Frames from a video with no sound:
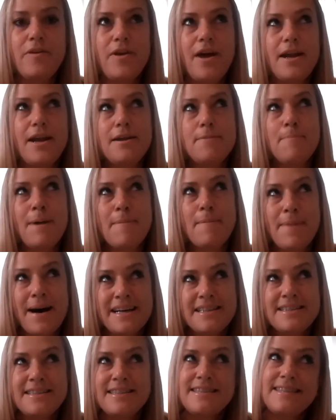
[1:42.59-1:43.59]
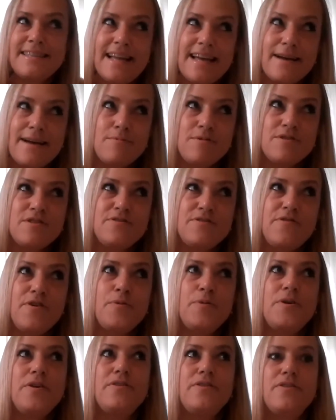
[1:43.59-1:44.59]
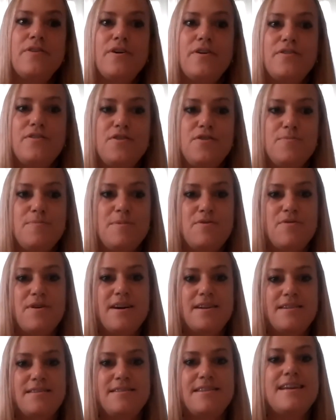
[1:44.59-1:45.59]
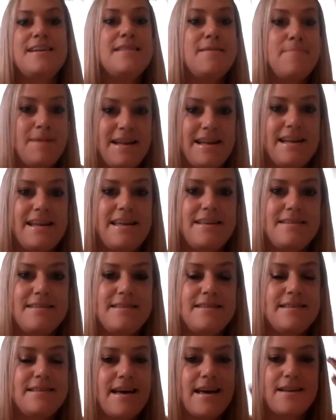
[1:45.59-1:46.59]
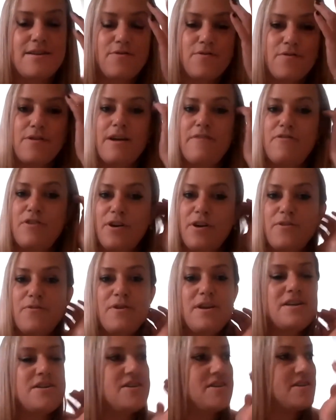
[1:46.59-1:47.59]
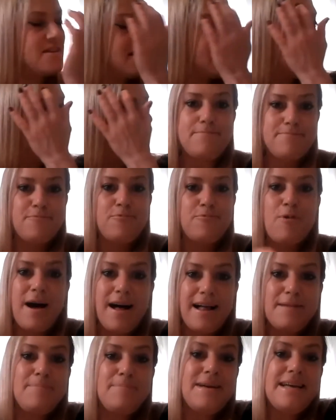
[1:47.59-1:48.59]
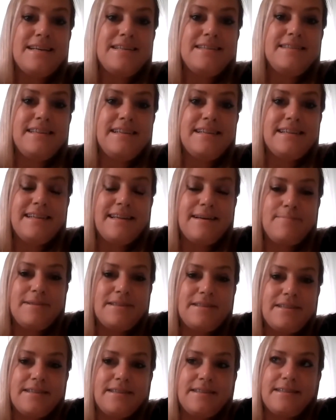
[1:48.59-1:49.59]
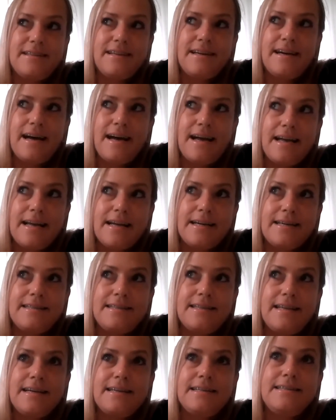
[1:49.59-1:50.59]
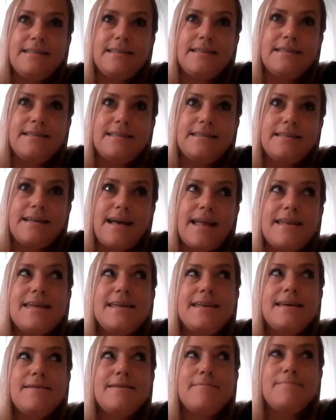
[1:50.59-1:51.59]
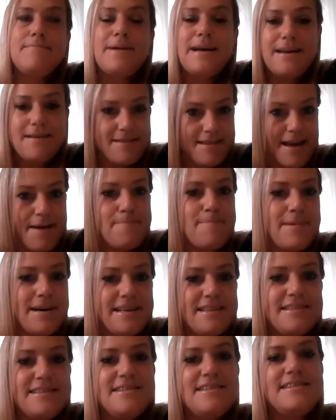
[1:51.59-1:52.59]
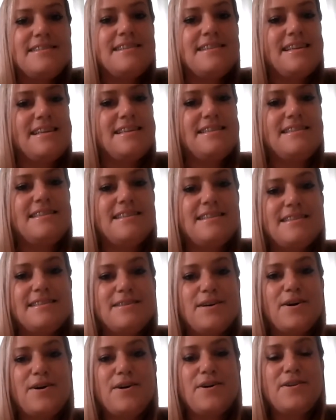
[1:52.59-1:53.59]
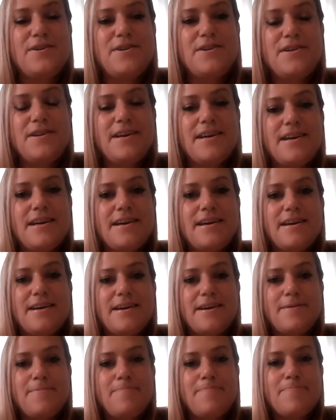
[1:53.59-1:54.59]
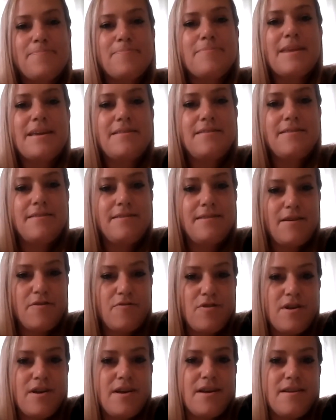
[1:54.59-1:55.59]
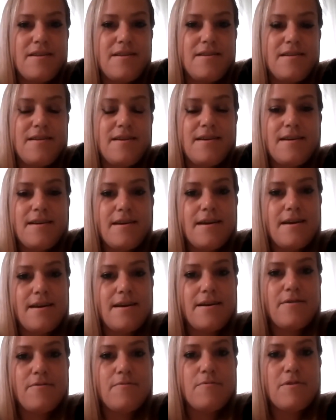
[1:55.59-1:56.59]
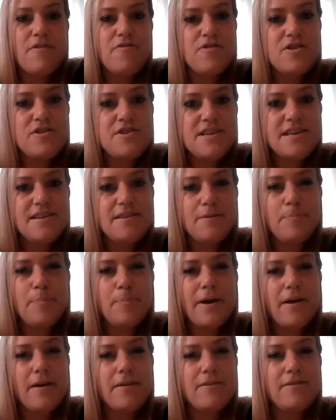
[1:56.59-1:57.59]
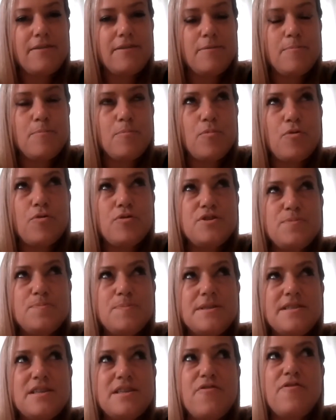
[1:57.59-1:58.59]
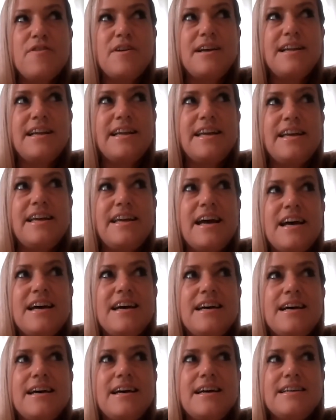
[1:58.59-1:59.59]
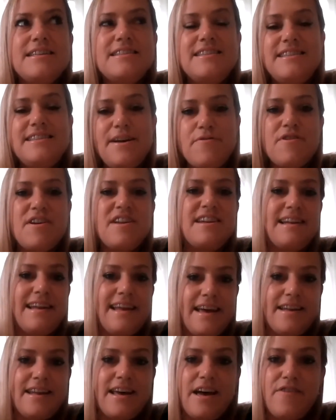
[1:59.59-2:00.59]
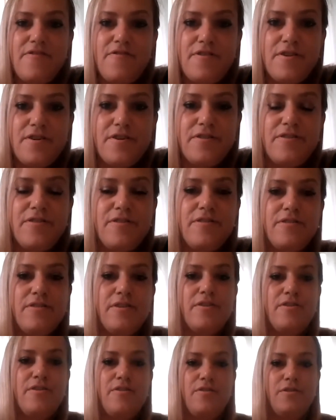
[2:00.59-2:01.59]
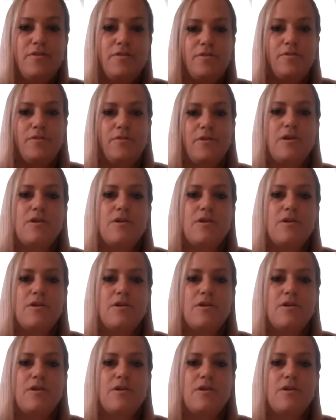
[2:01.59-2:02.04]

And my master's there was focused on human rights in the Middle East and North African region. While based in Lebanon, I did that master's thesis on Syrian refugees, but more specifically, Syrian-led efforts to